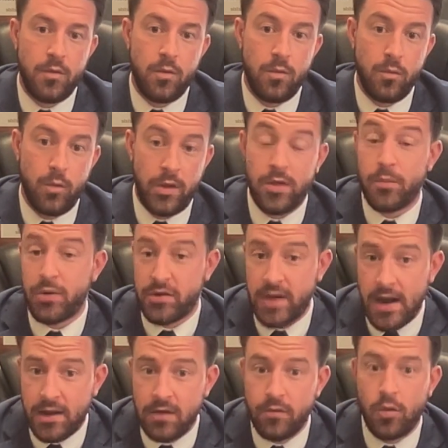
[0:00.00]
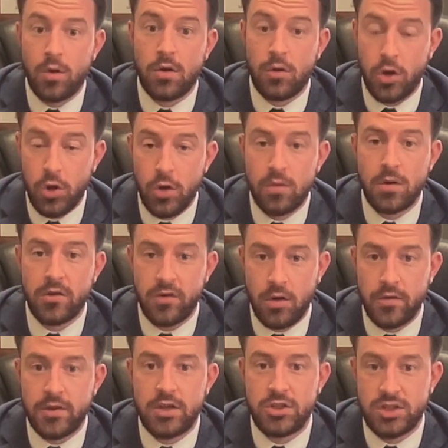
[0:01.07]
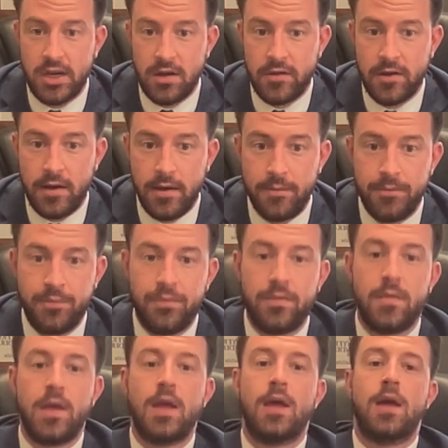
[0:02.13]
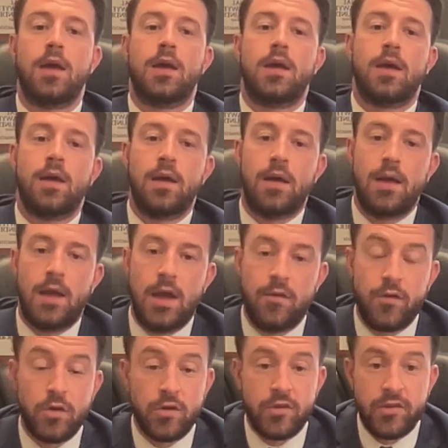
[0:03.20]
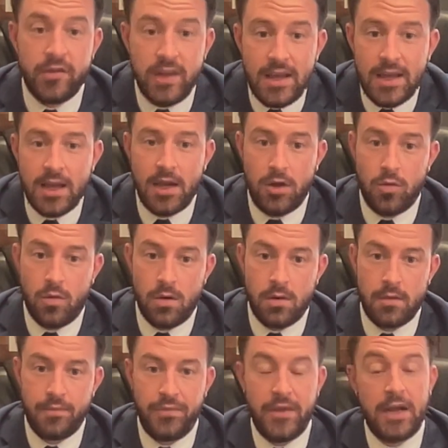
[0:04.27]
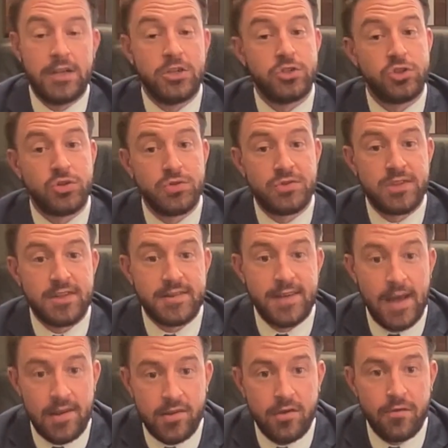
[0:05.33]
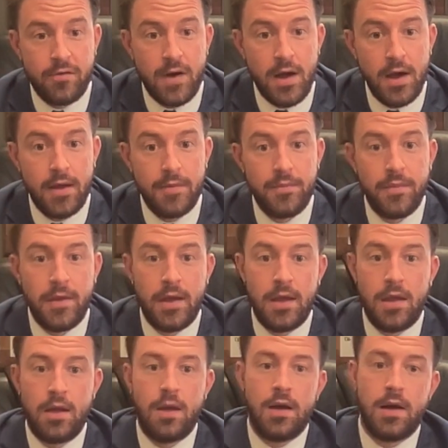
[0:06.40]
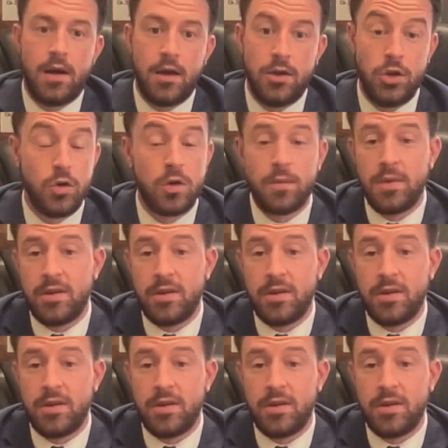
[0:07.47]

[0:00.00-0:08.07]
with a protective order could result in jail time. If you're seeking an order and you choose to testify, you can be